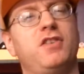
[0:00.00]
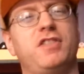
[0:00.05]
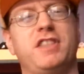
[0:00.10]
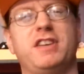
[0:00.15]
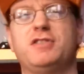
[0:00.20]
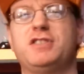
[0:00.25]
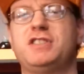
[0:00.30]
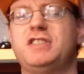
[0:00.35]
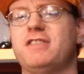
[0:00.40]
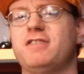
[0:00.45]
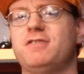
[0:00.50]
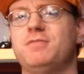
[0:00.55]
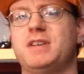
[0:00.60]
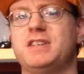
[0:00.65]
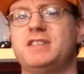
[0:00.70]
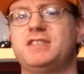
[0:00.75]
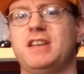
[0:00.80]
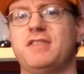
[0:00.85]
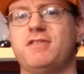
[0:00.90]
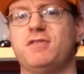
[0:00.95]
No, I think it was seven
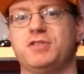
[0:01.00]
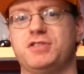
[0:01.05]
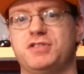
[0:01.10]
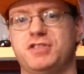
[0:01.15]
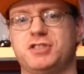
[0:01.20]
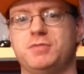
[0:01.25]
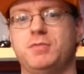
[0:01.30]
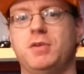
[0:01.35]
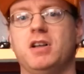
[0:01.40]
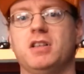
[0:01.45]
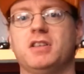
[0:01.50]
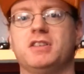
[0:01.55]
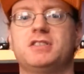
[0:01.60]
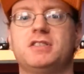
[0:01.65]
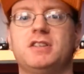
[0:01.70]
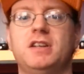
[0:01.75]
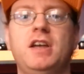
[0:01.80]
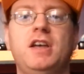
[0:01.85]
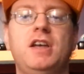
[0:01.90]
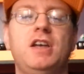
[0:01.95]
by seven was the
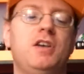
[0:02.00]
smallest.